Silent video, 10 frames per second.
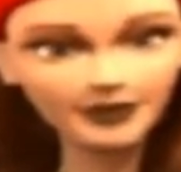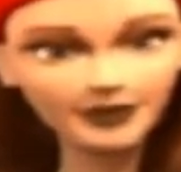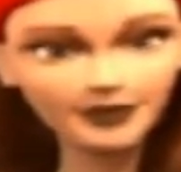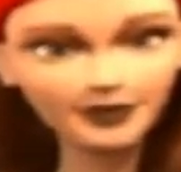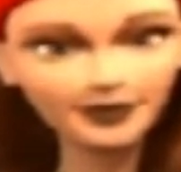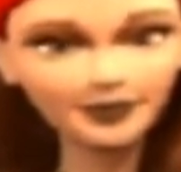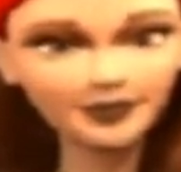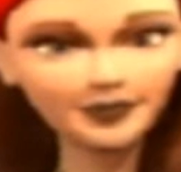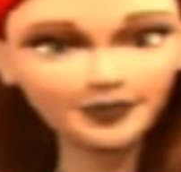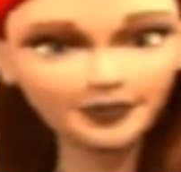
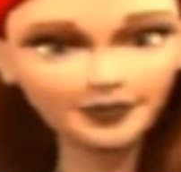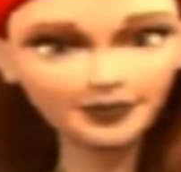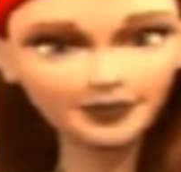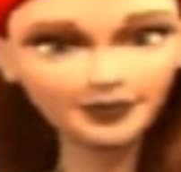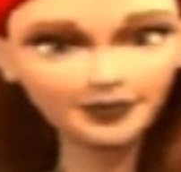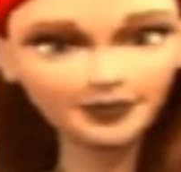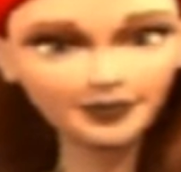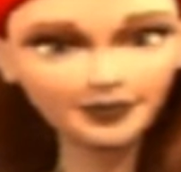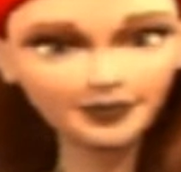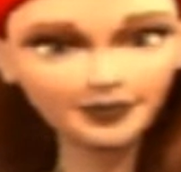
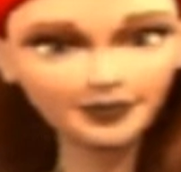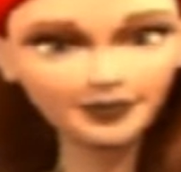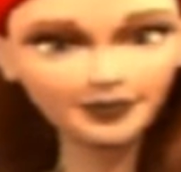Nobody speaks.